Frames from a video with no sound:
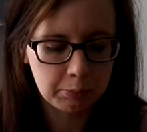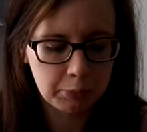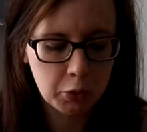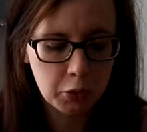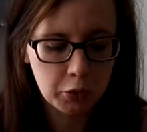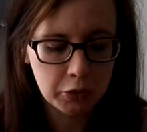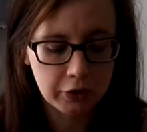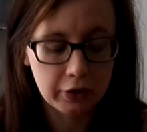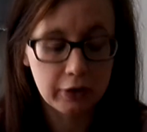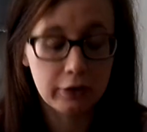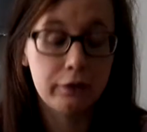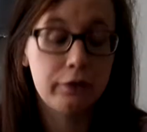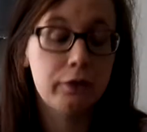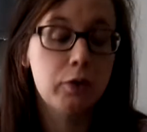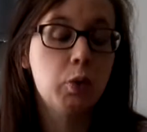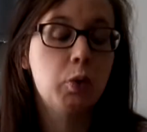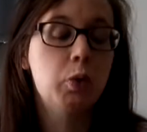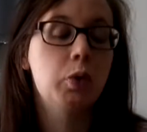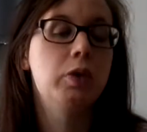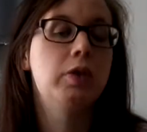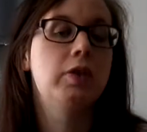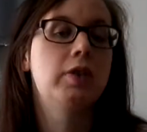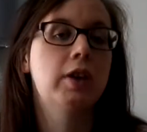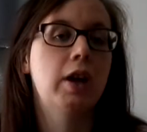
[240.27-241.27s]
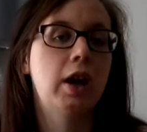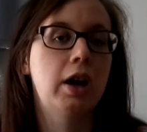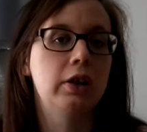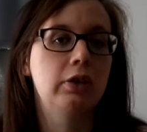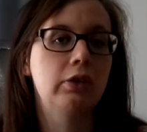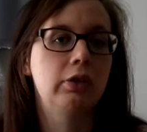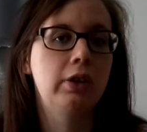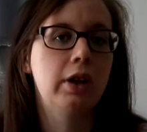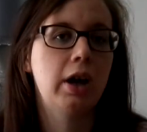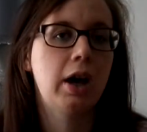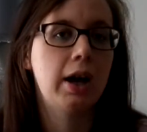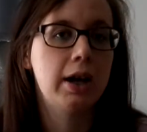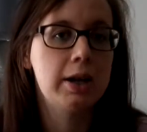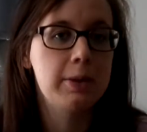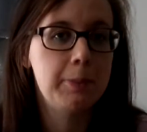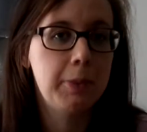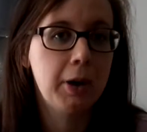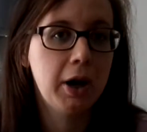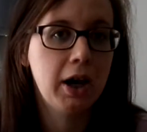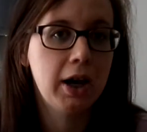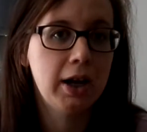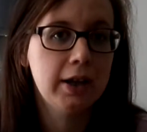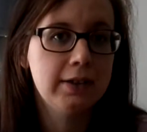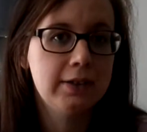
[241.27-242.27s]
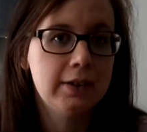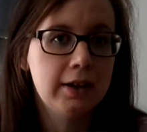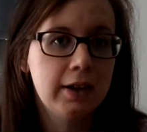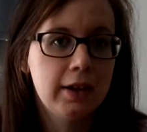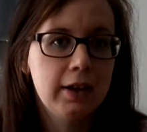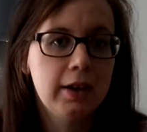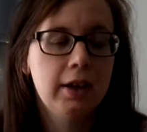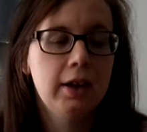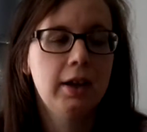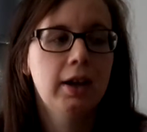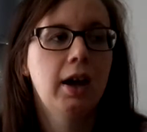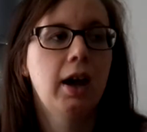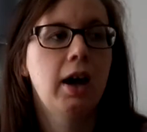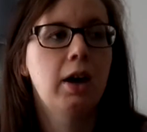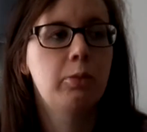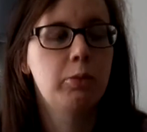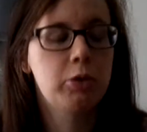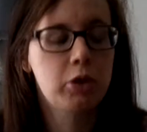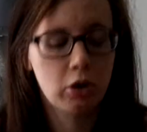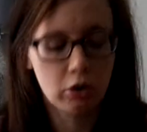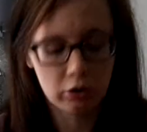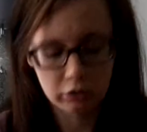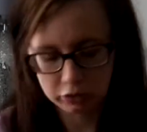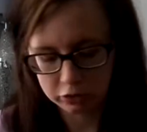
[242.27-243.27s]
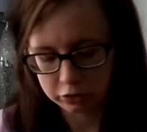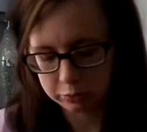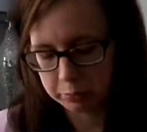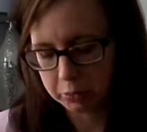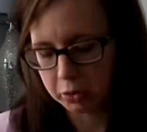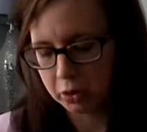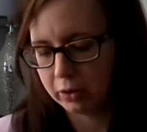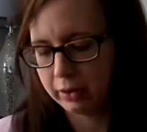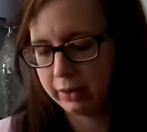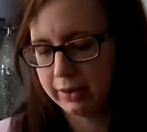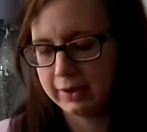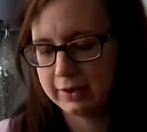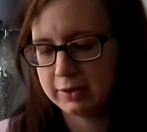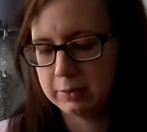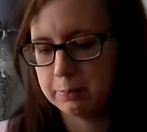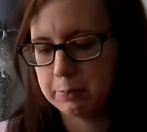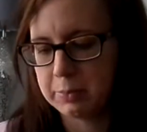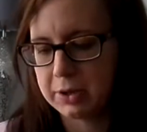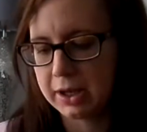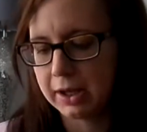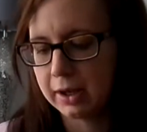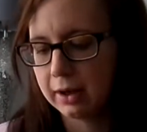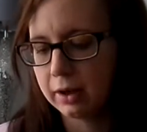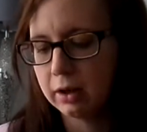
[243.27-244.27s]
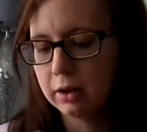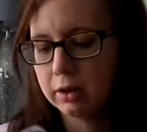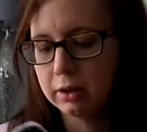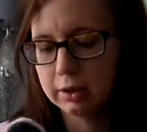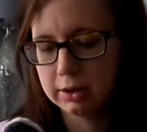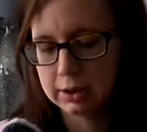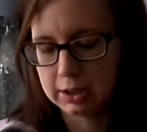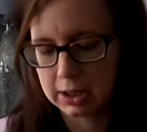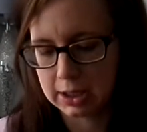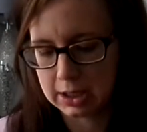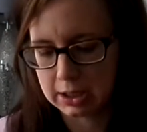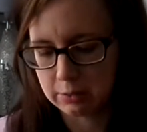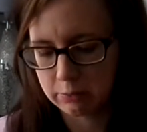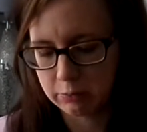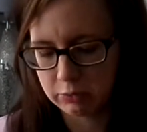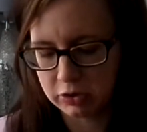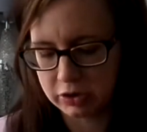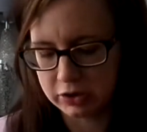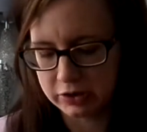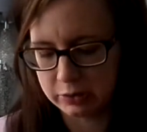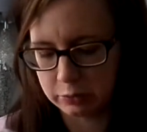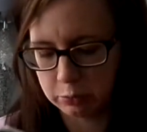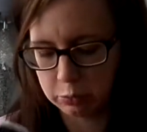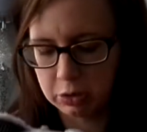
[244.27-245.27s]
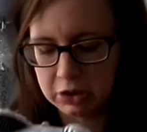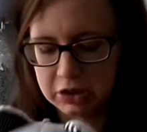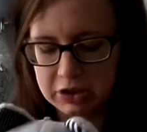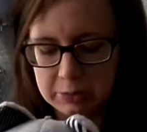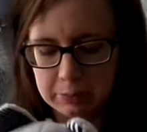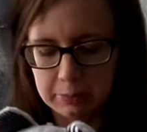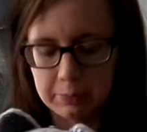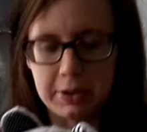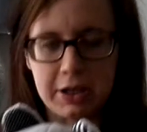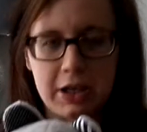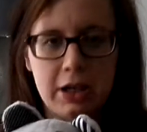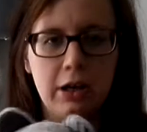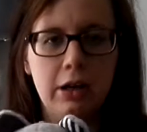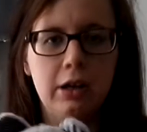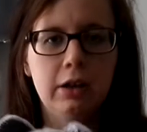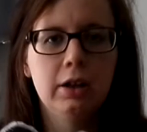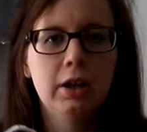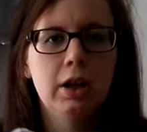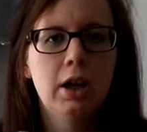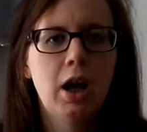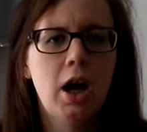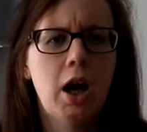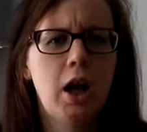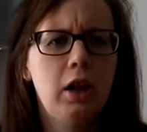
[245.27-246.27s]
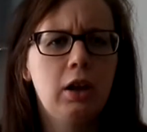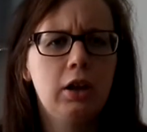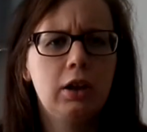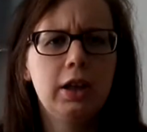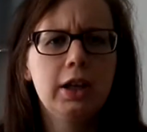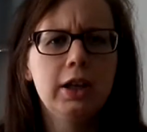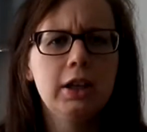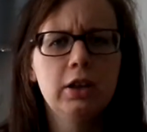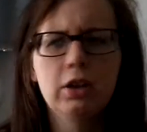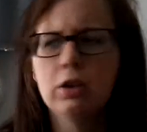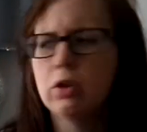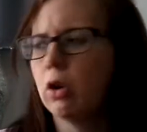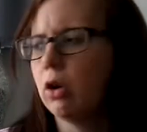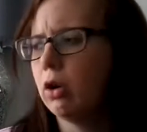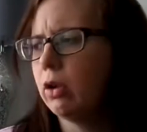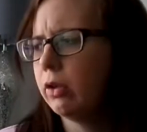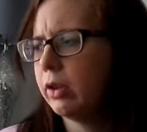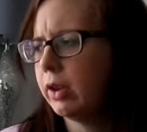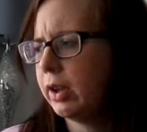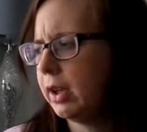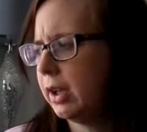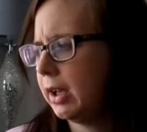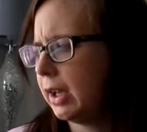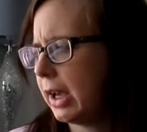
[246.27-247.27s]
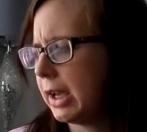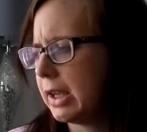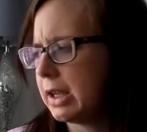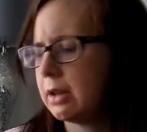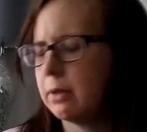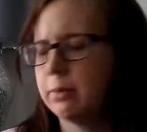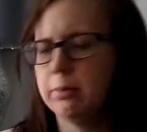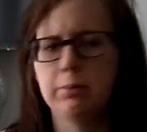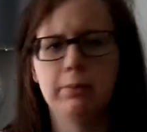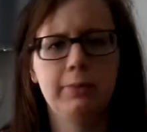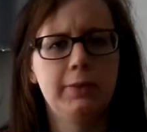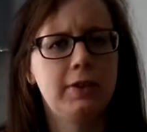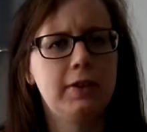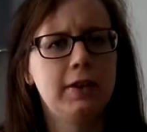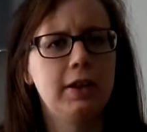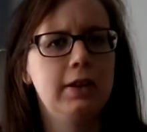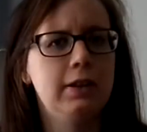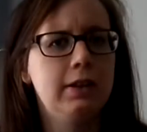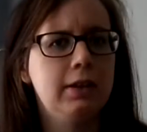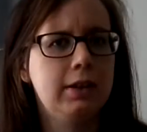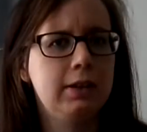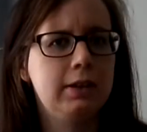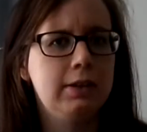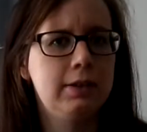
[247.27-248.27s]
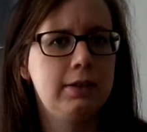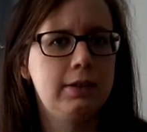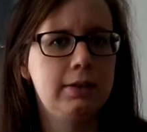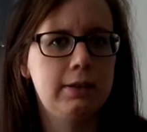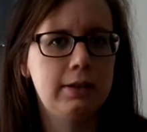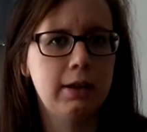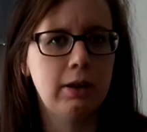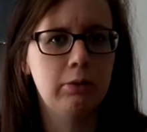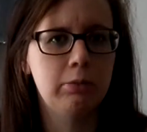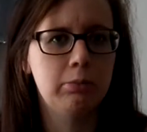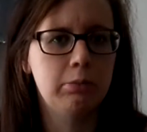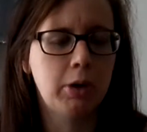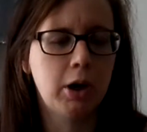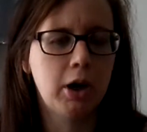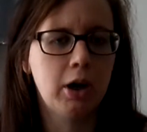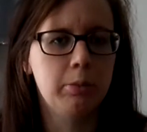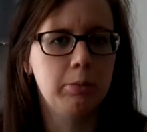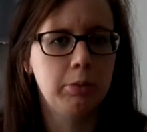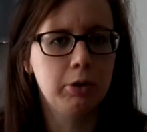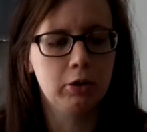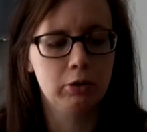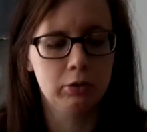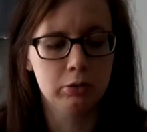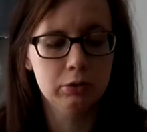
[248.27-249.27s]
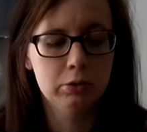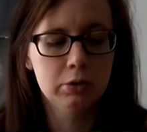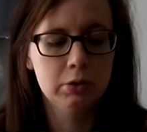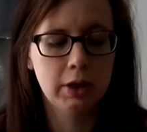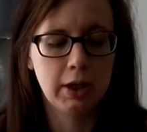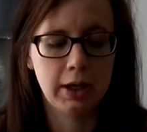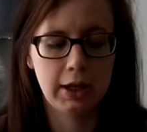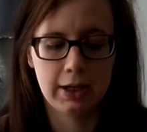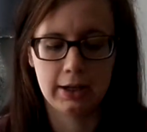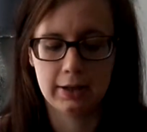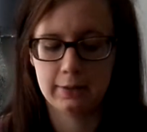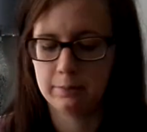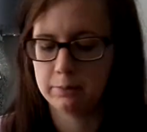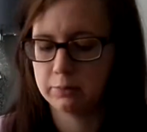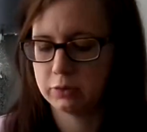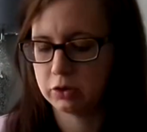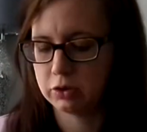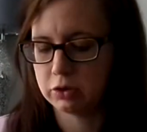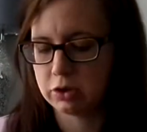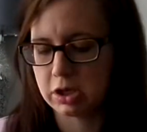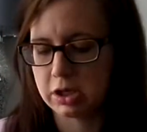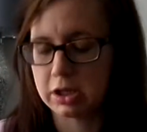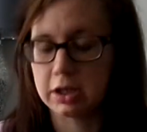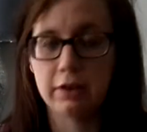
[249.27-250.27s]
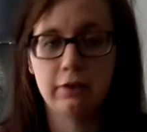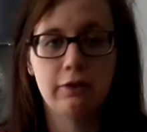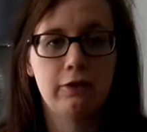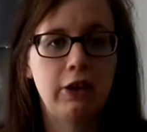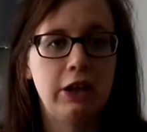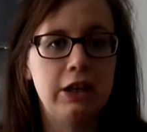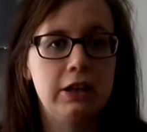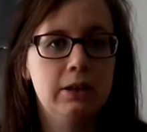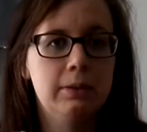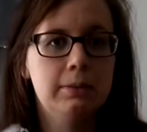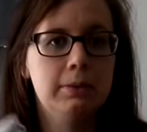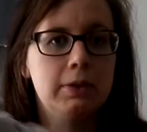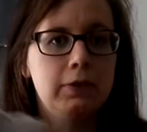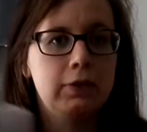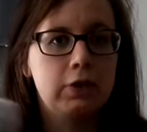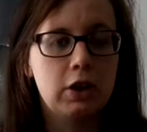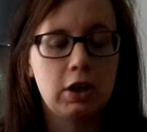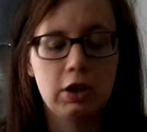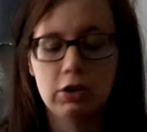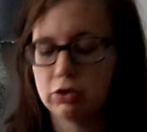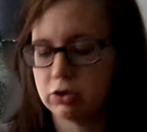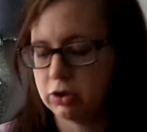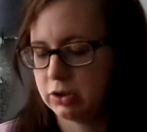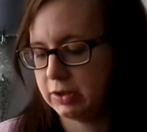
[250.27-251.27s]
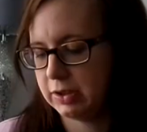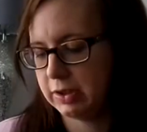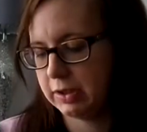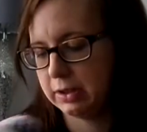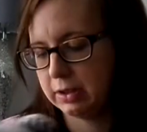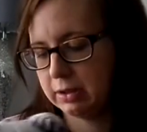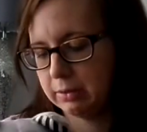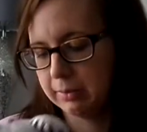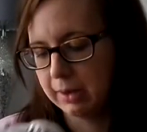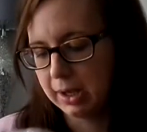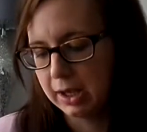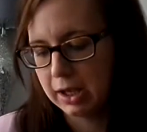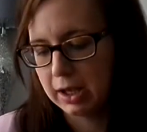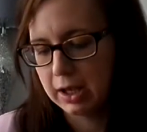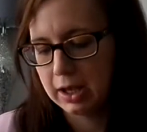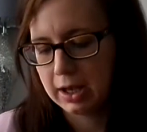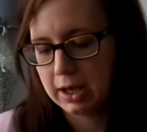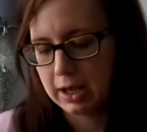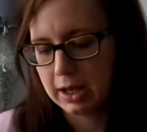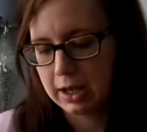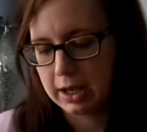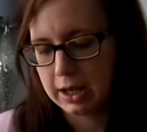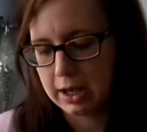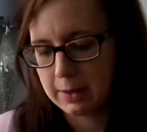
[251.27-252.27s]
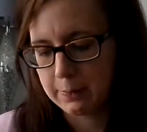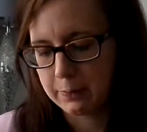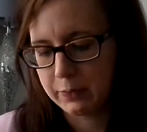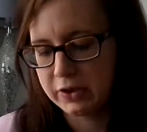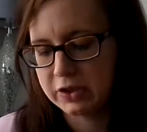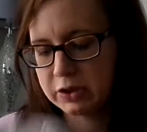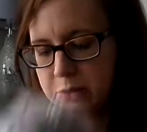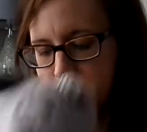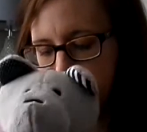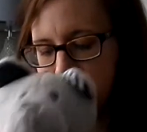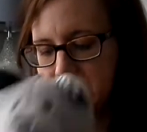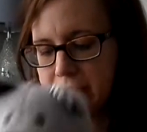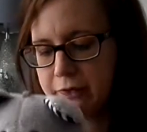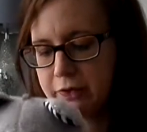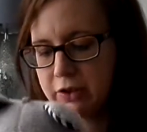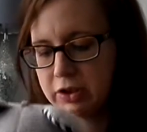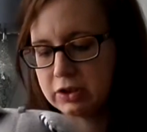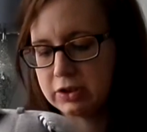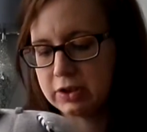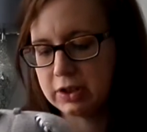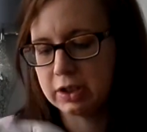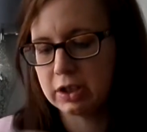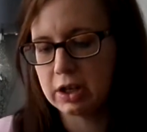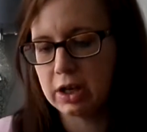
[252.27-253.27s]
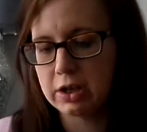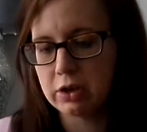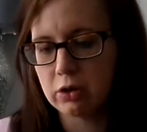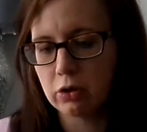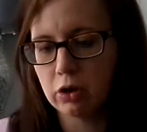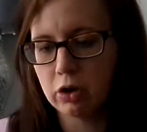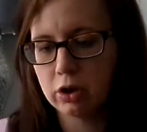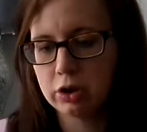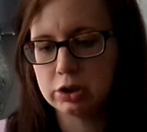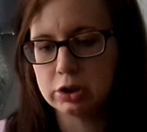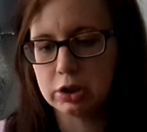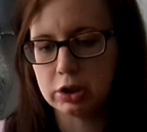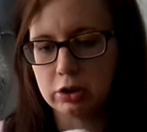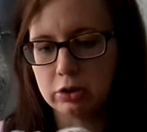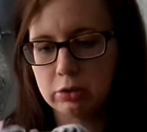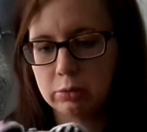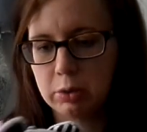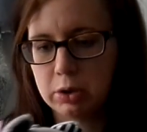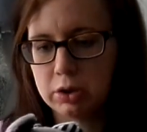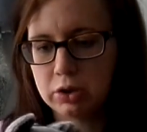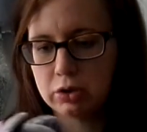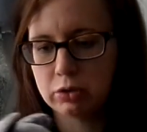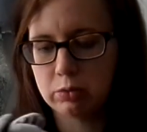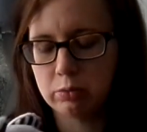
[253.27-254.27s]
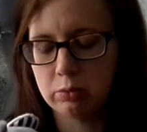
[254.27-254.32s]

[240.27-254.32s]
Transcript: both our phones and on the iPad and we also bought this bear um, which is the Whisbear I'll link all the items in the down bar below um, so you can find them if you're interested in them. Um, this was the first thing I ordered which